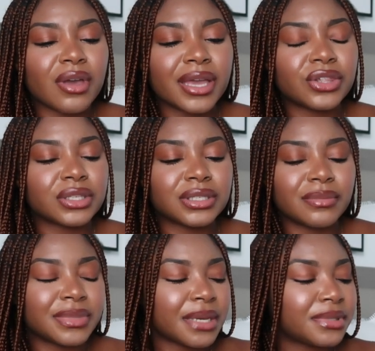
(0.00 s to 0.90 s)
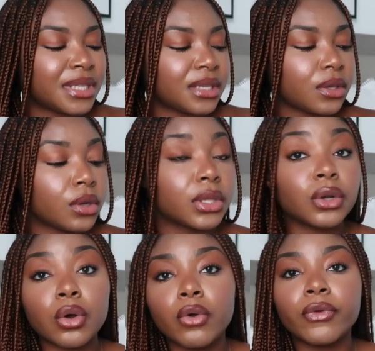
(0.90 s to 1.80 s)
I just sometimes think they're a
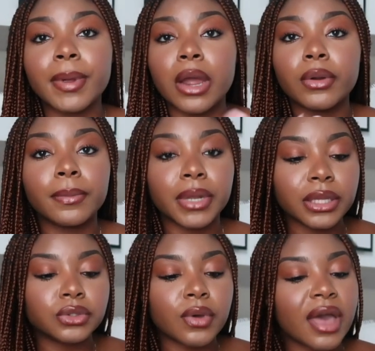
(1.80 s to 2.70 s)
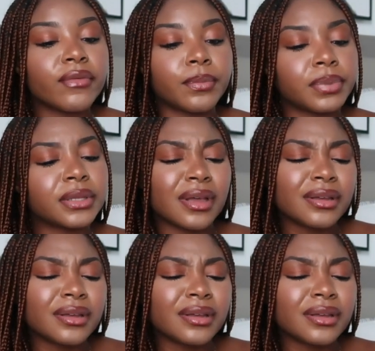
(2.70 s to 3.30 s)
little overpowering, but I do have a,